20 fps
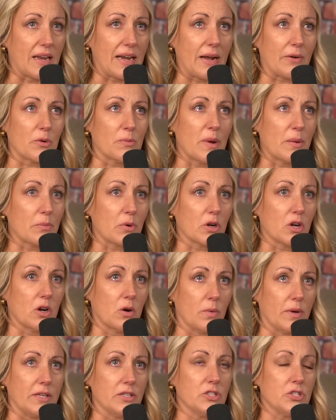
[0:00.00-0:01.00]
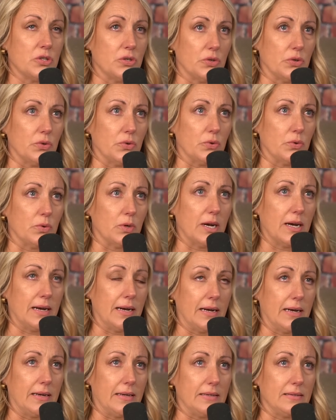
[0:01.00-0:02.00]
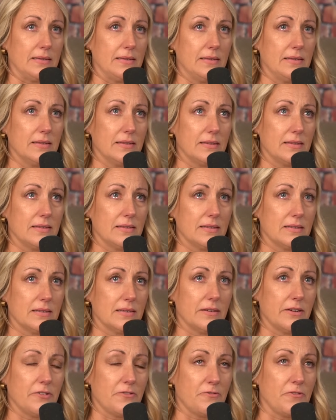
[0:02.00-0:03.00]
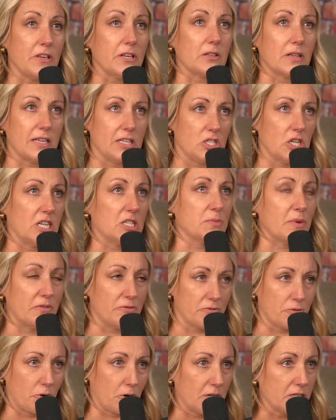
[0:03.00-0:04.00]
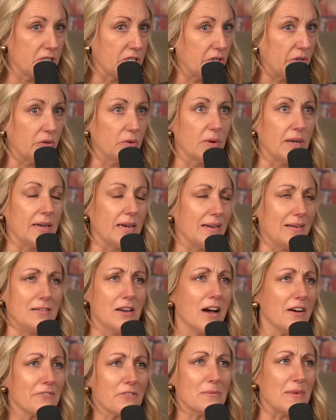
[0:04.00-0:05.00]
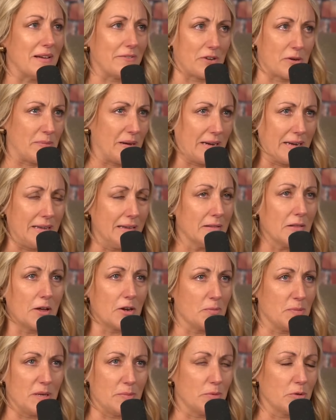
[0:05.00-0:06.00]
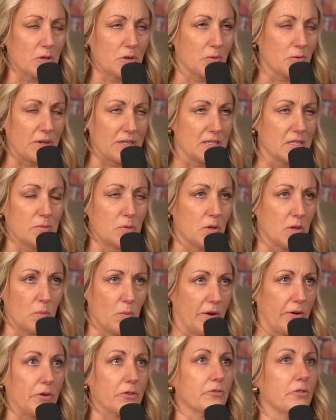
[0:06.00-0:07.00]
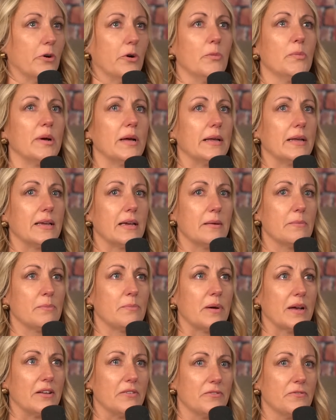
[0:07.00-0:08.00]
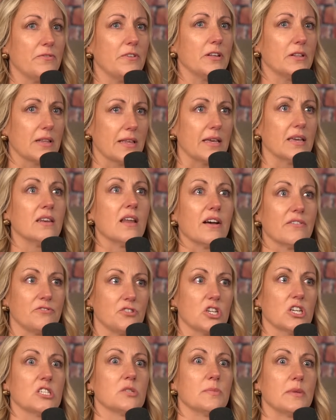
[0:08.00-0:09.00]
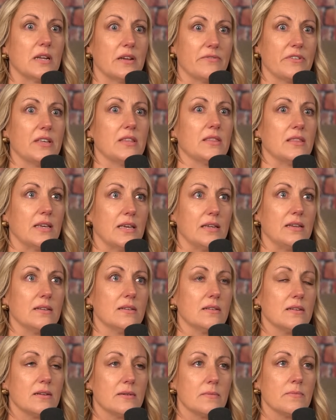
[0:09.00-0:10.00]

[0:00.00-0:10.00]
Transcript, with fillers: and I remember going to uh, feeling judgment for it too, and not from everybody. A lot of people are reasonable and wonderful, but but feeling enough judgment of it that